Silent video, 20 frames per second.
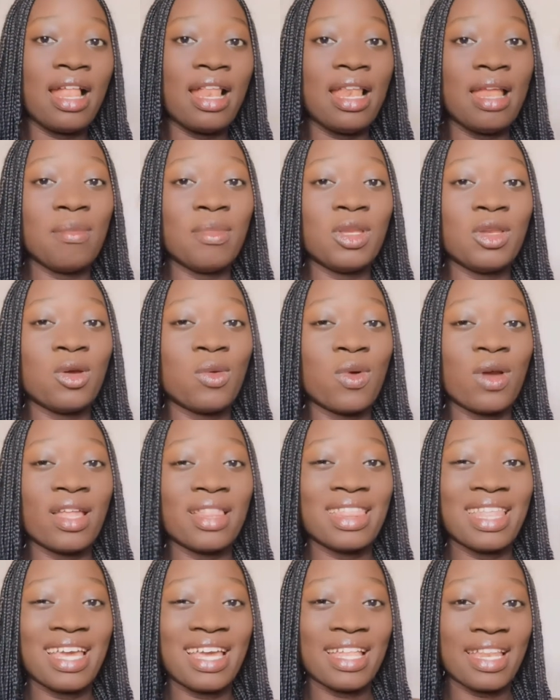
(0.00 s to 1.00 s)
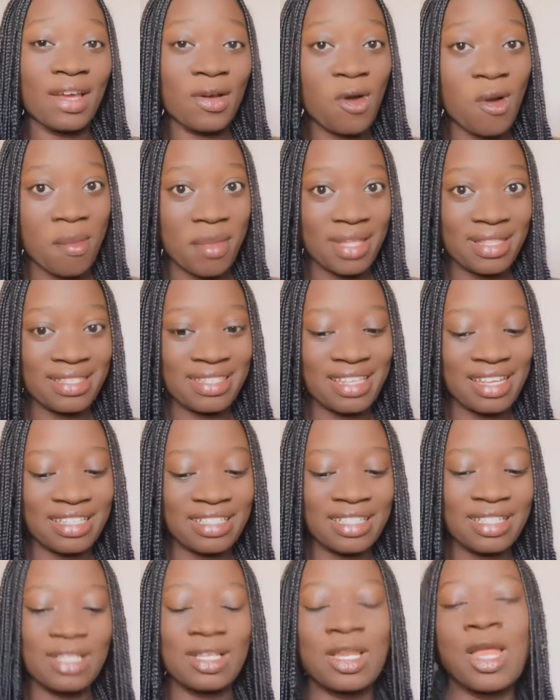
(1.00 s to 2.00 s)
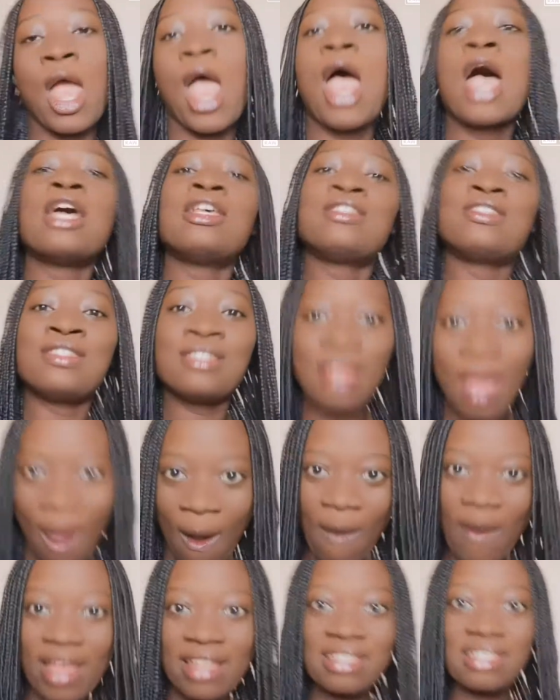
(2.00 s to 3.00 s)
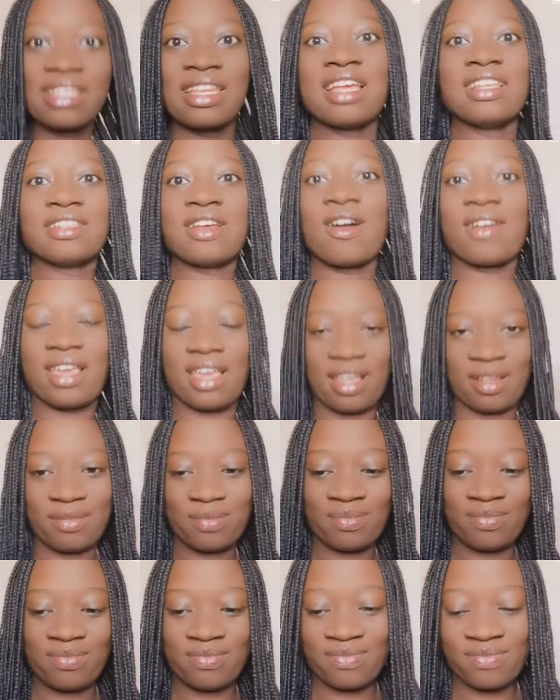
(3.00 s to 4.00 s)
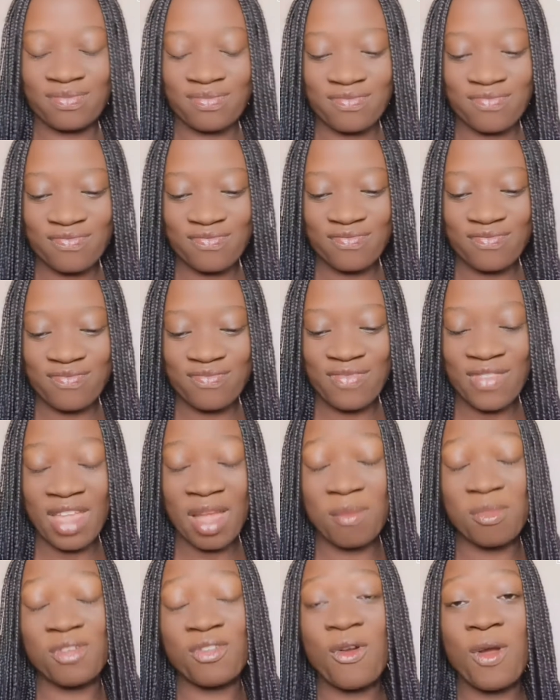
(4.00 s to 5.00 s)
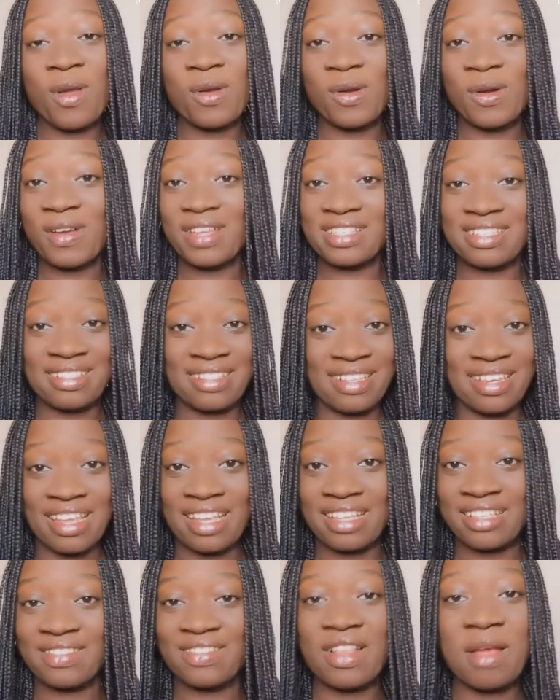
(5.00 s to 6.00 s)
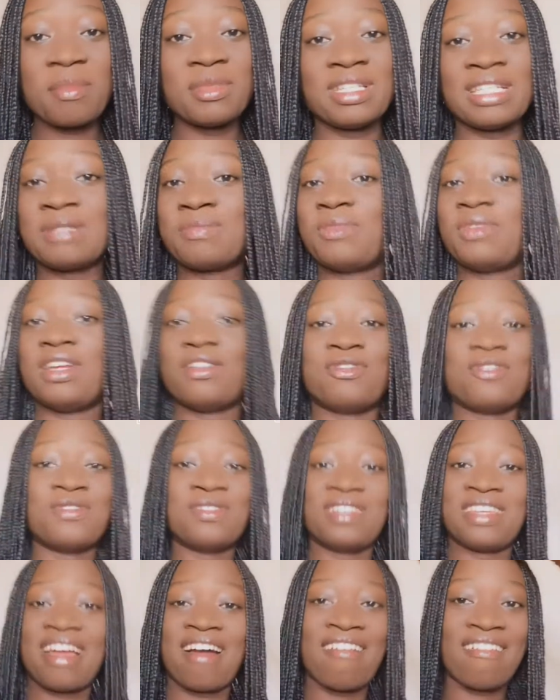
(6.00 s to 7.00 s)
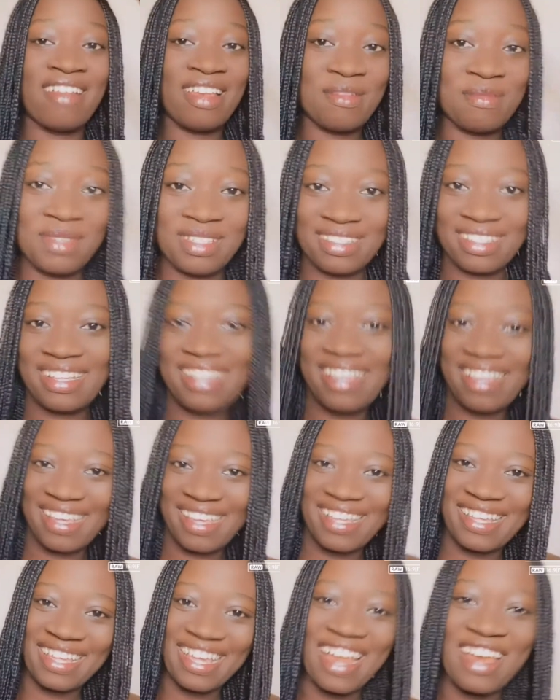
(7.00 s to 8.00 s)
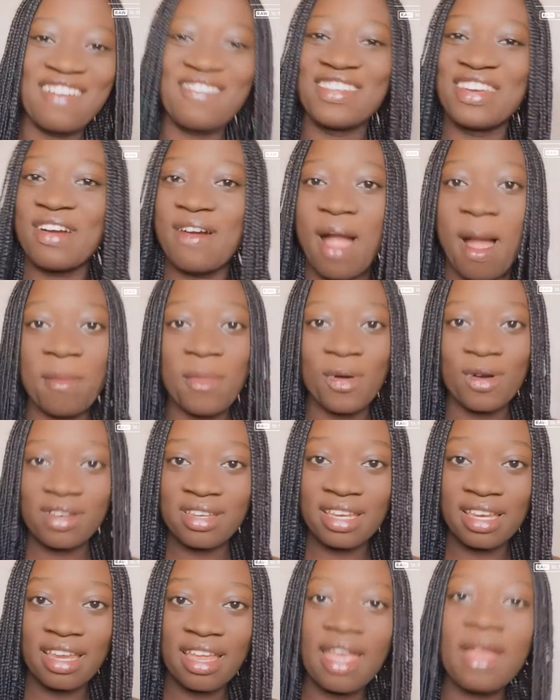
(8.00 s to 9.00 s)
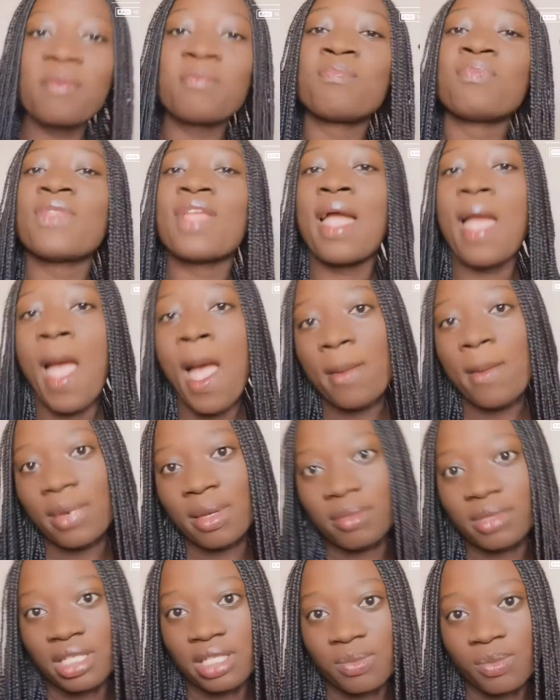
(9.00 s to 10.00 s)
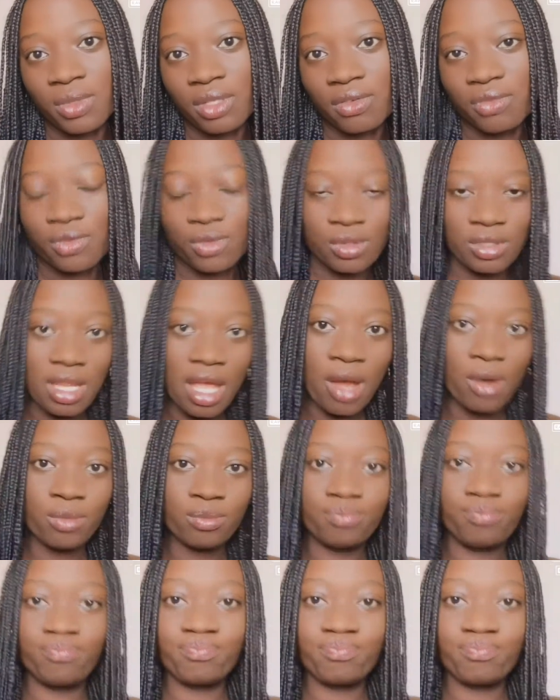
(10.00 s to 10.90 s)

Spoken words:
let me know what you think in the comment section. So in today, before we go into today's, let me just put the phone down. Even though I'm holding it, but let me just put the phone down.